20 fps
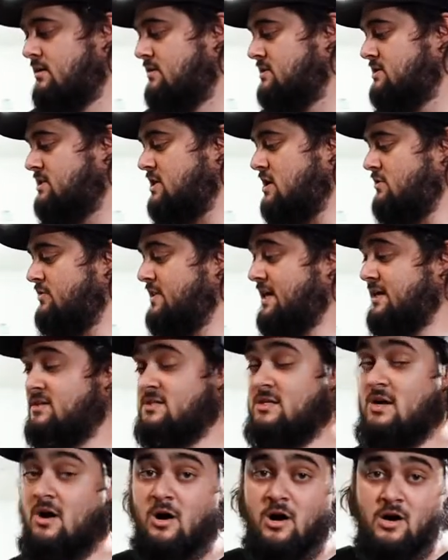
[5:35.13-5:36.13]
So that is
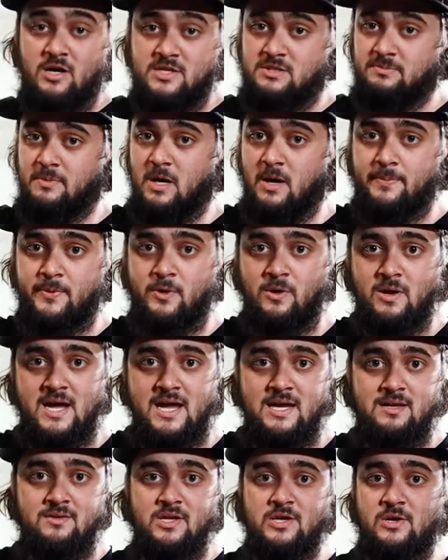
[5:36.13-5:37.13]
an awesome
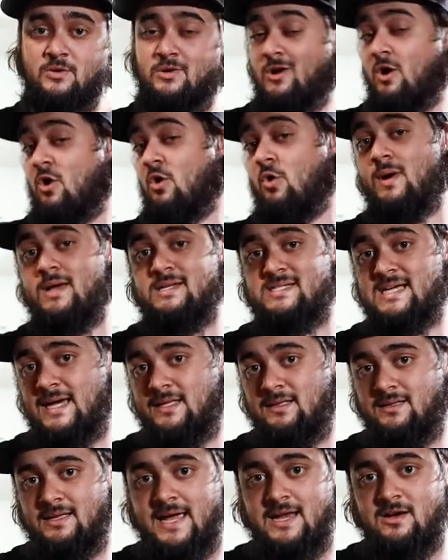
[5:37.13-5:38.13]
upgrade that you can always
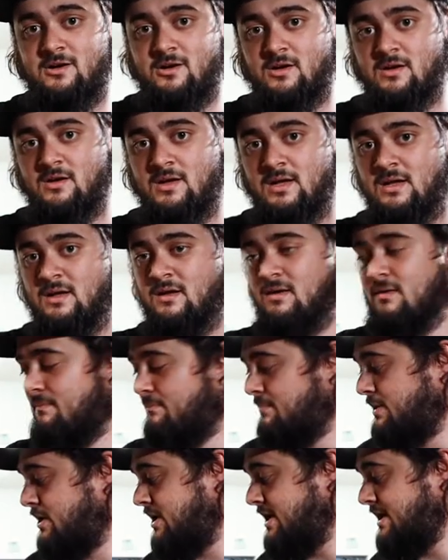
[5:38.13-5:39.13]
add later,
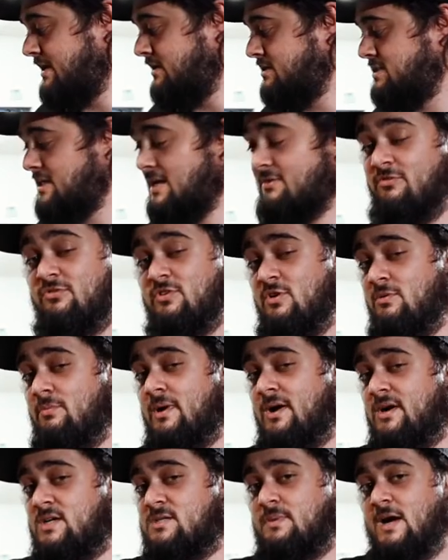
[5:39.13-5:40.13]
but save a few
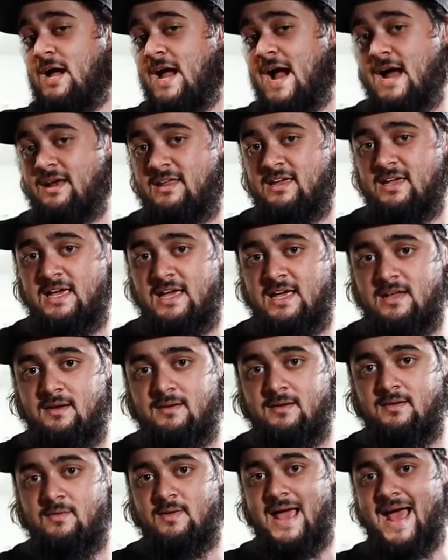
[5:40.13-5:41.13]
bucks by adding it
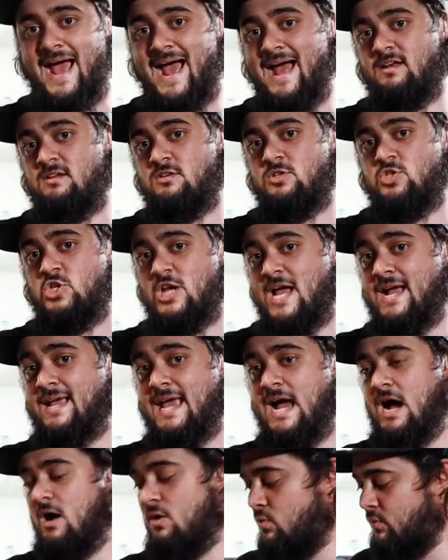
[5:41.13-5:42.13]
at
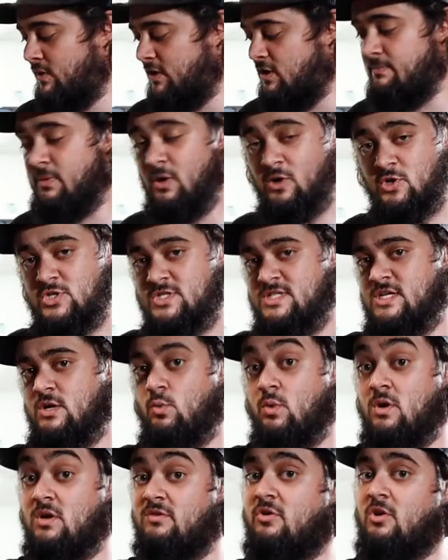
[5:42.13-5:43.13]
checkout when you're purchasing
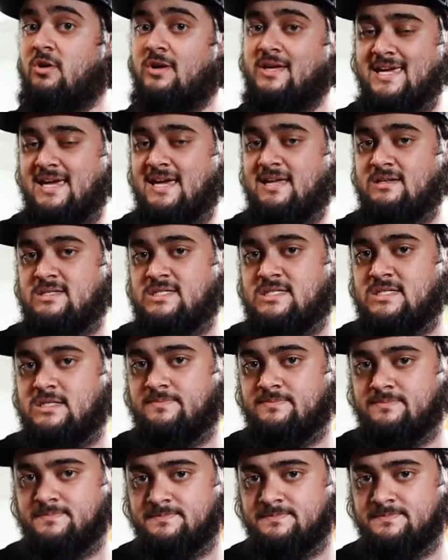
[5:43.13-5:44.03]
one of our kits.